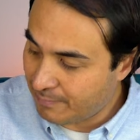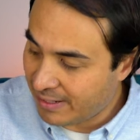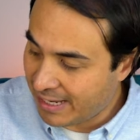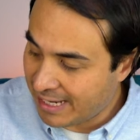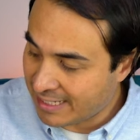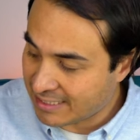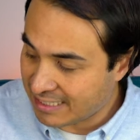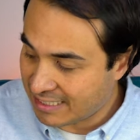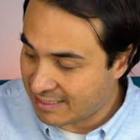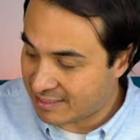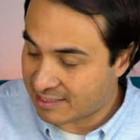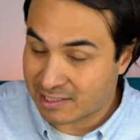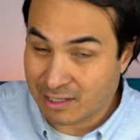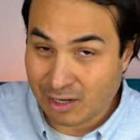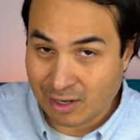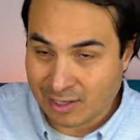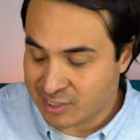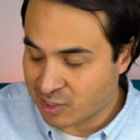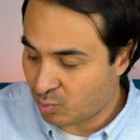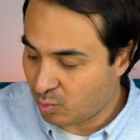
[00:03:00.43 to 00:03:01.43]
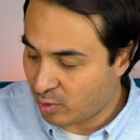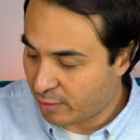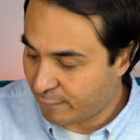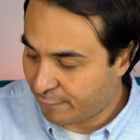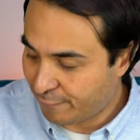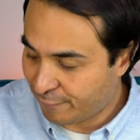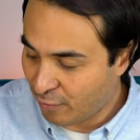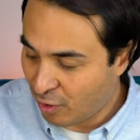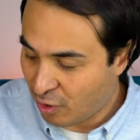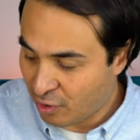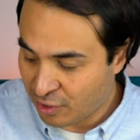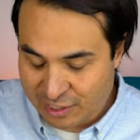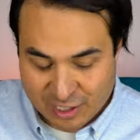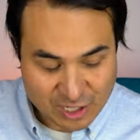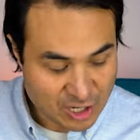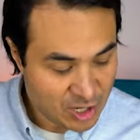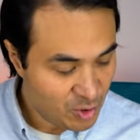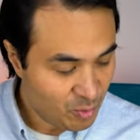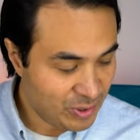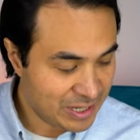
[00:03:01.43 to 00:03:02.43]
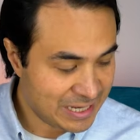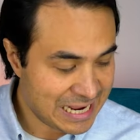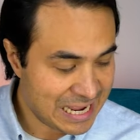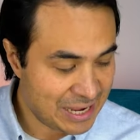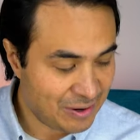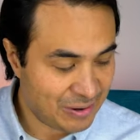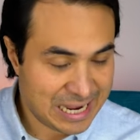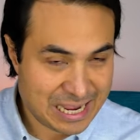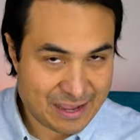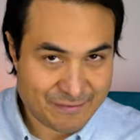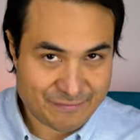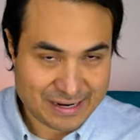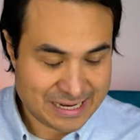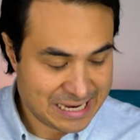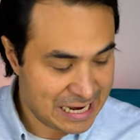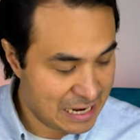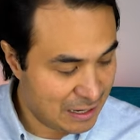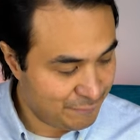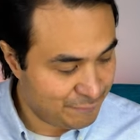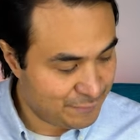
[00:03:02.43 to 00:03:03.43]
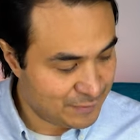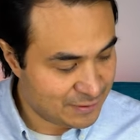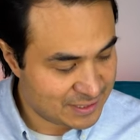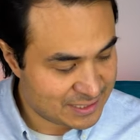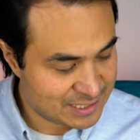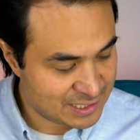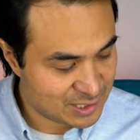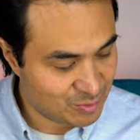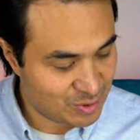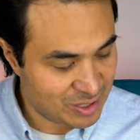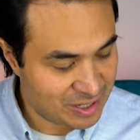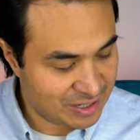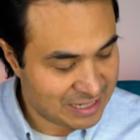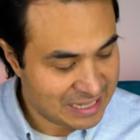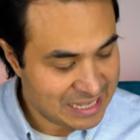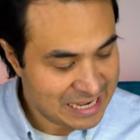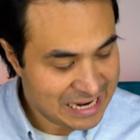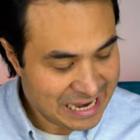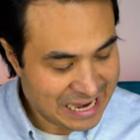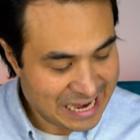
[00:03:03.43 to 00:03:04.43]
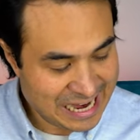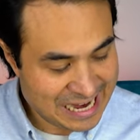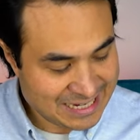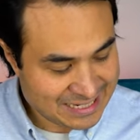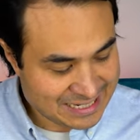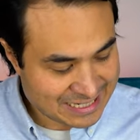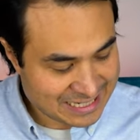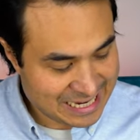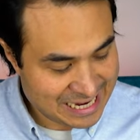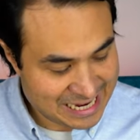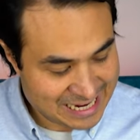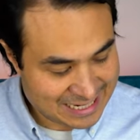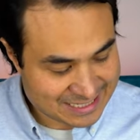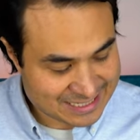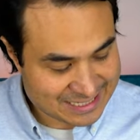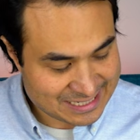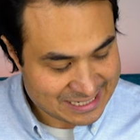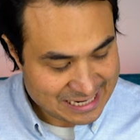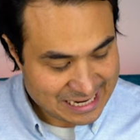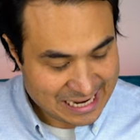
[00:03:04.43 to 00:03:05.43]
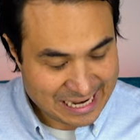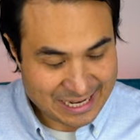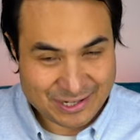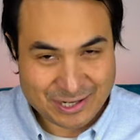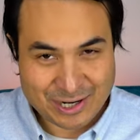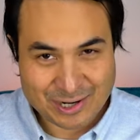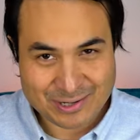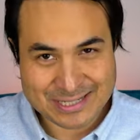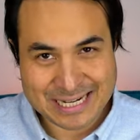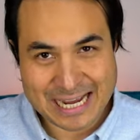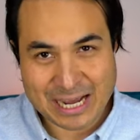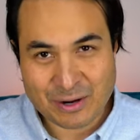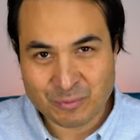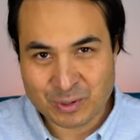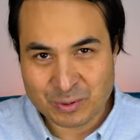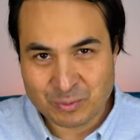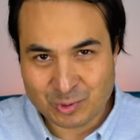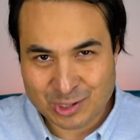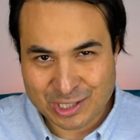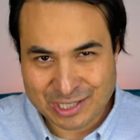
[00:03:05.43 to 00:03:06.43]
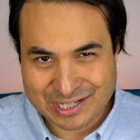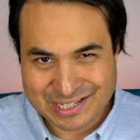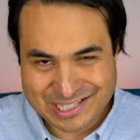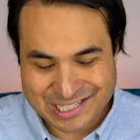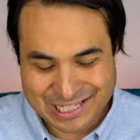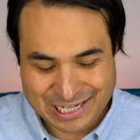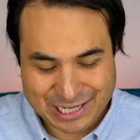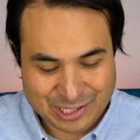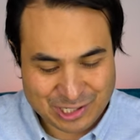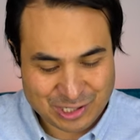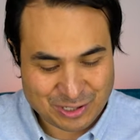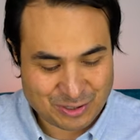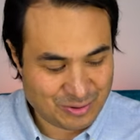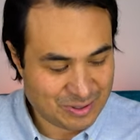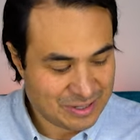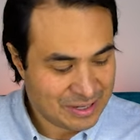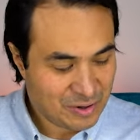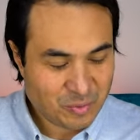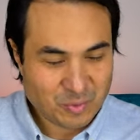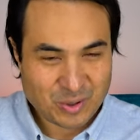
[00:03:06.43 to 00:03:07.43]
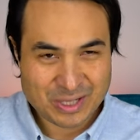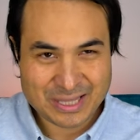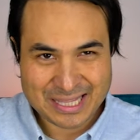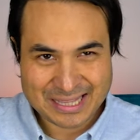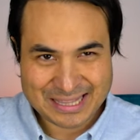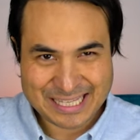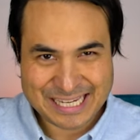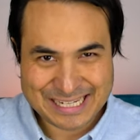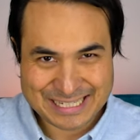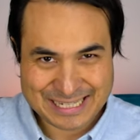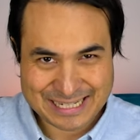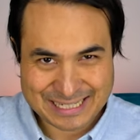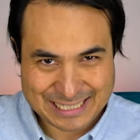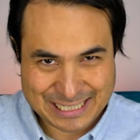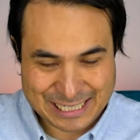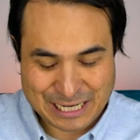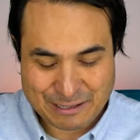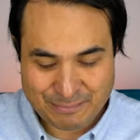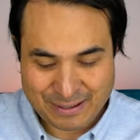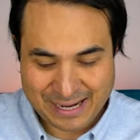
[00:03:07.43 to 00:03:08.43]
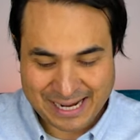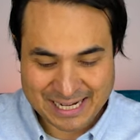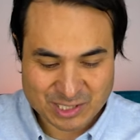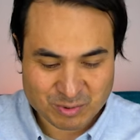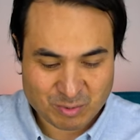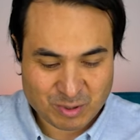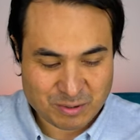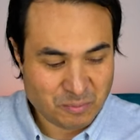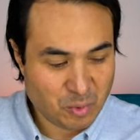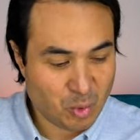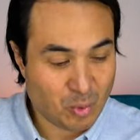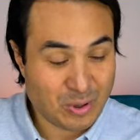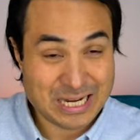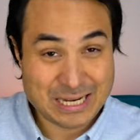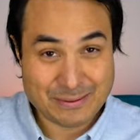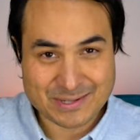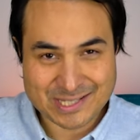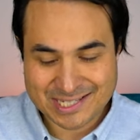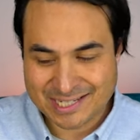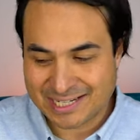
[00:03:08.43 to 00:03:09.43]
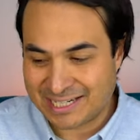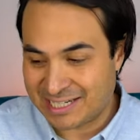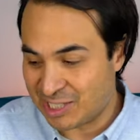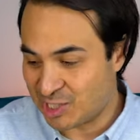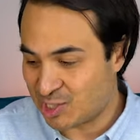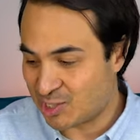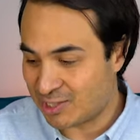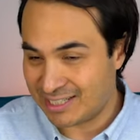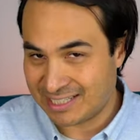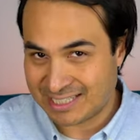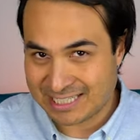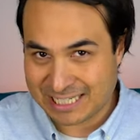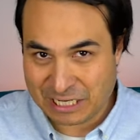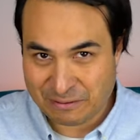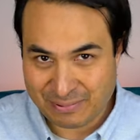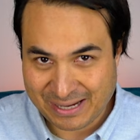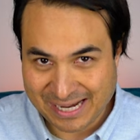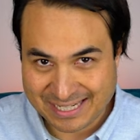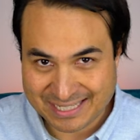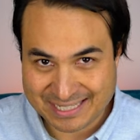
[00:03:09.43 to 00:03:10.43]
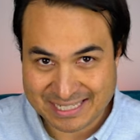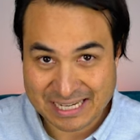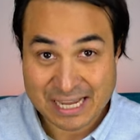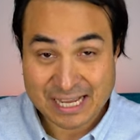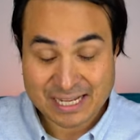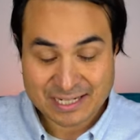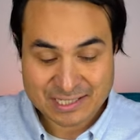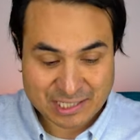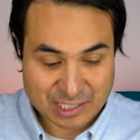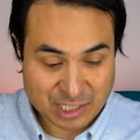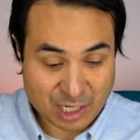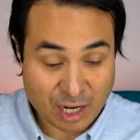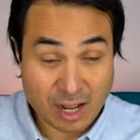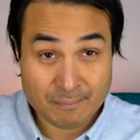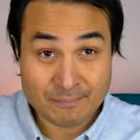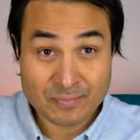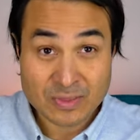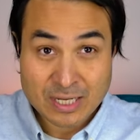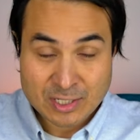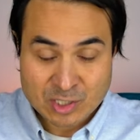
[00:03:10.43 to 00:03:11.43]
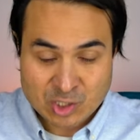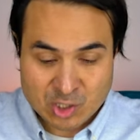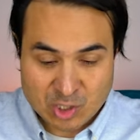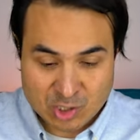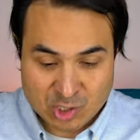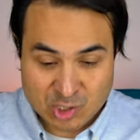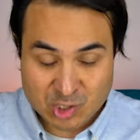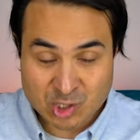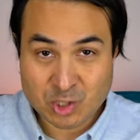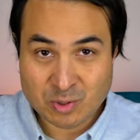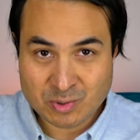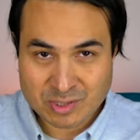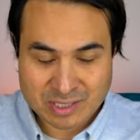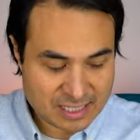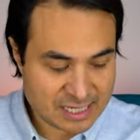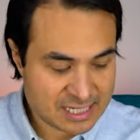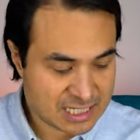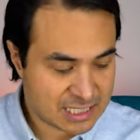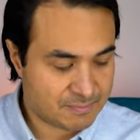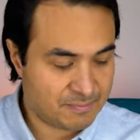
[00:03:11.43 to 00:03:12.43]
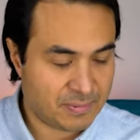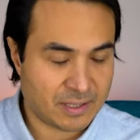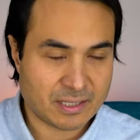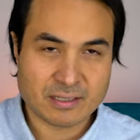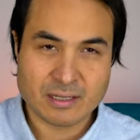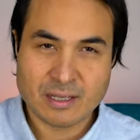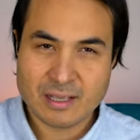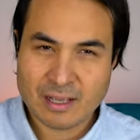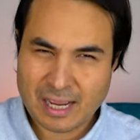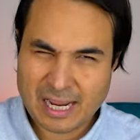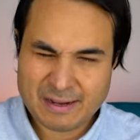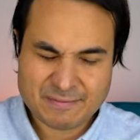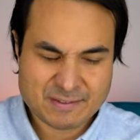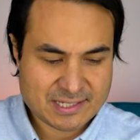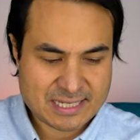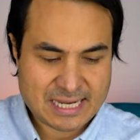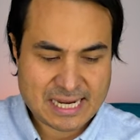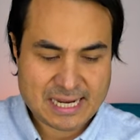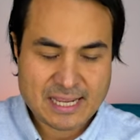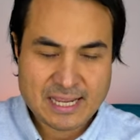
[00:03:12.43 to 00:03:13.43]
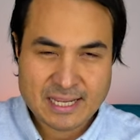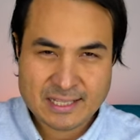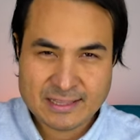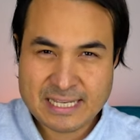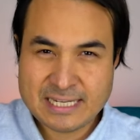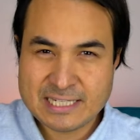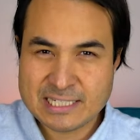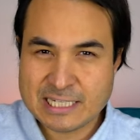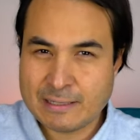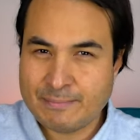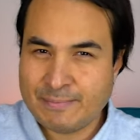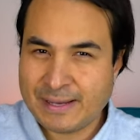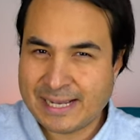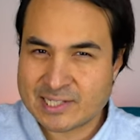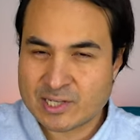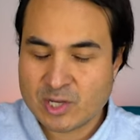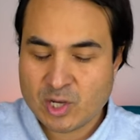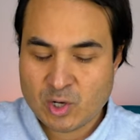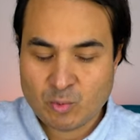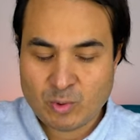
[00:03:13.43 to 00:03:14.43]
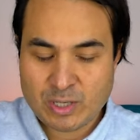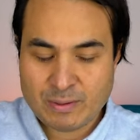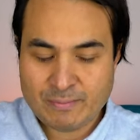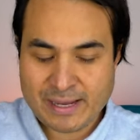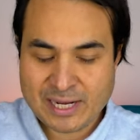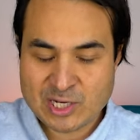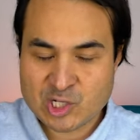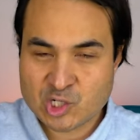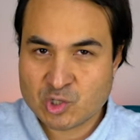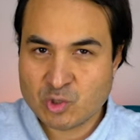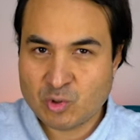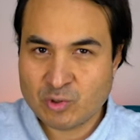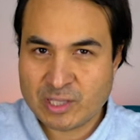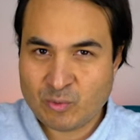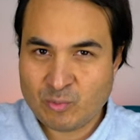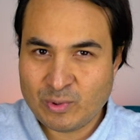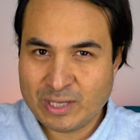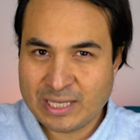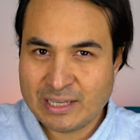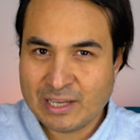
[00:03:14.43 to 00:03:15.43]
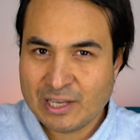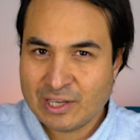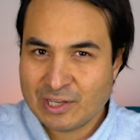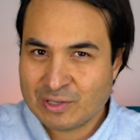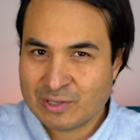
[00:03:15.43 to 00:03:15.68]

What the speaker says: pet. It started with a frog. We now have an elephant as well and a cat, and no doubt we will continue with these tea pets, with more limited edition tea pets to come to suit this. But I have to say, these tea pets, we made sure that we